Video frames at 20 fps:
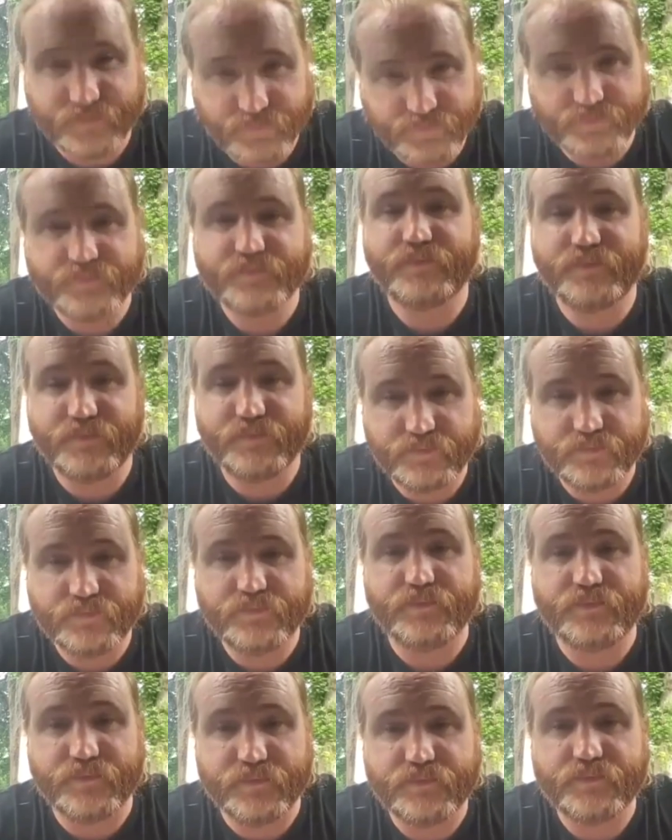shit
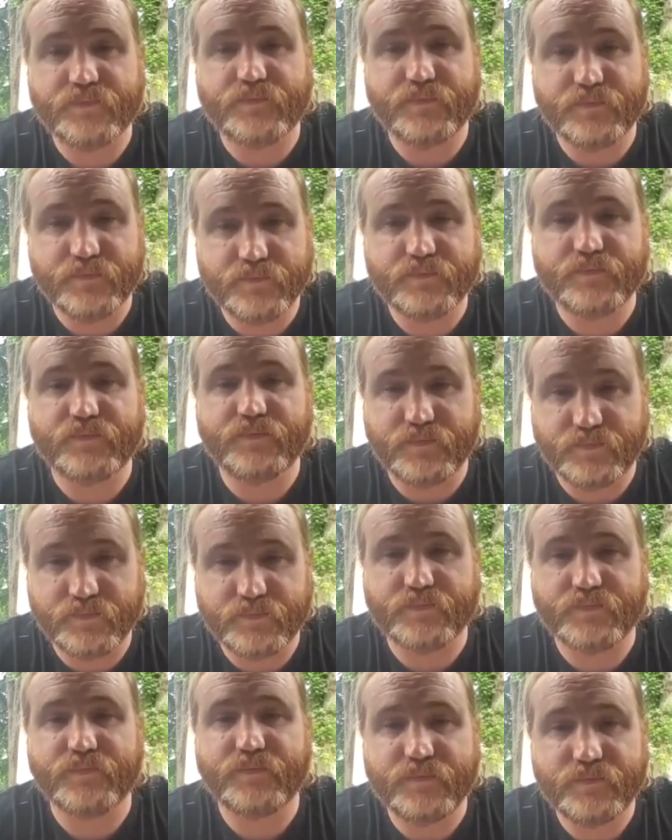that you have to buy
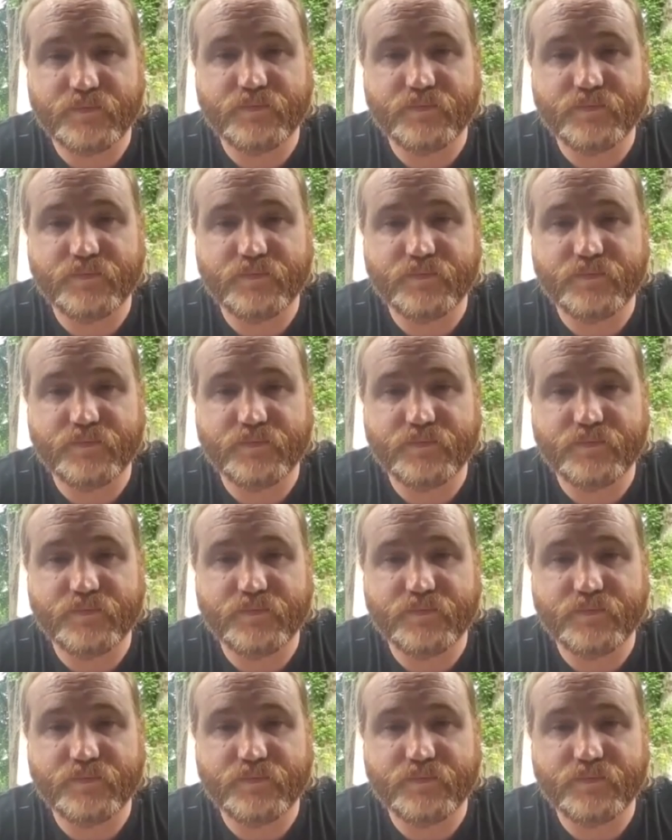from,